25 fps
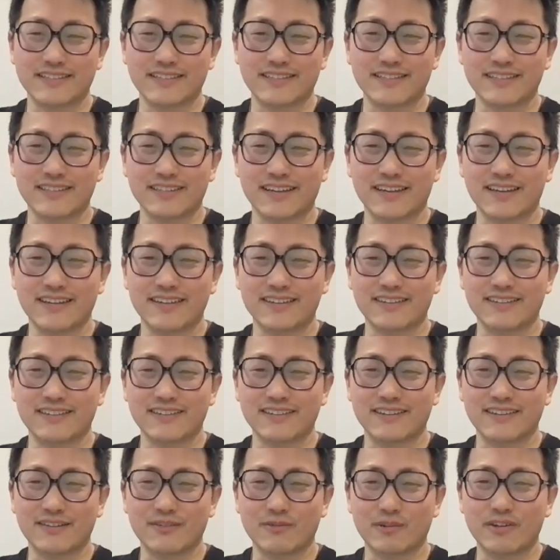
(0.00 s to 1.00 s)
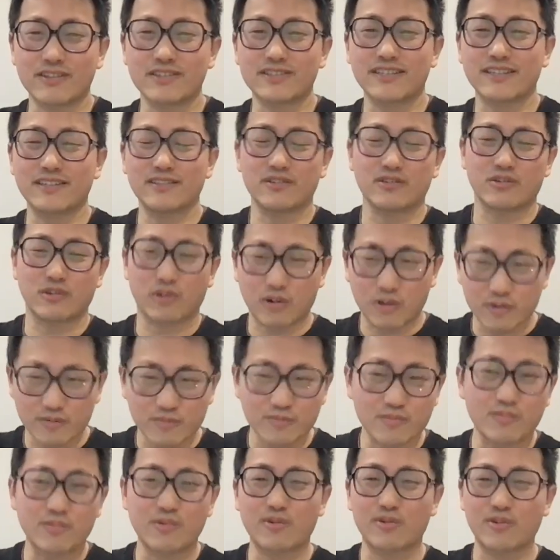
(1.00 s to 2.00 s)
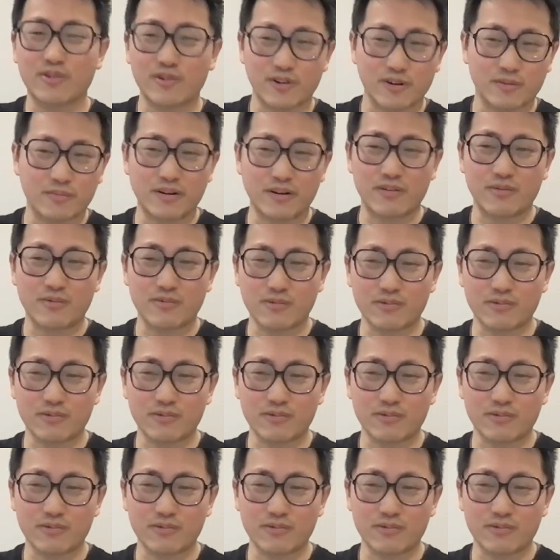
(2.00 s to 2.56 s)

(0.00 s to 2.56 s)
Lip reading: in the end, once I learn more about